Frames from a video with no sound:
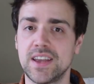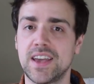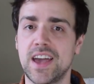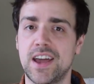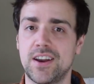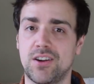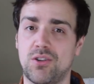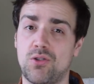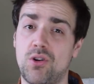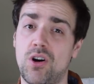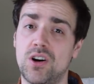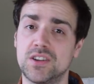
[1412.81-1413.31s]
to
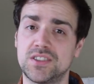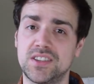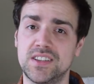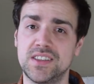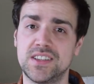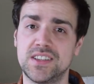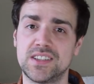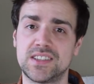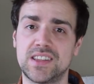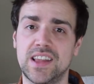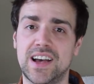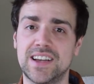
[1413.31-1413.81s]
get across in
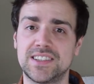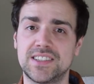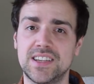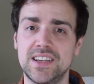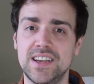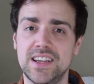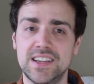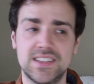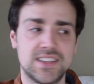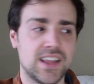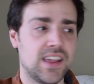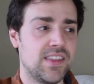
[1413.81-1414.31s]
this lesson
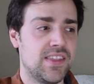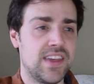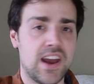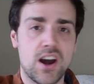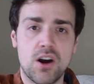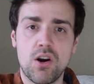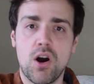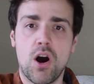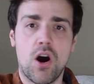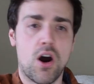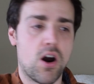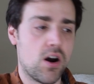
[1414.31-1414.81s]
is that
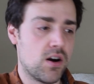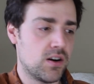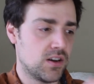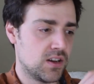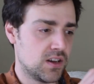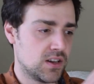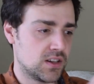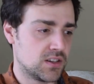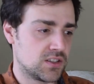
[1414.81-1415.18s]
there are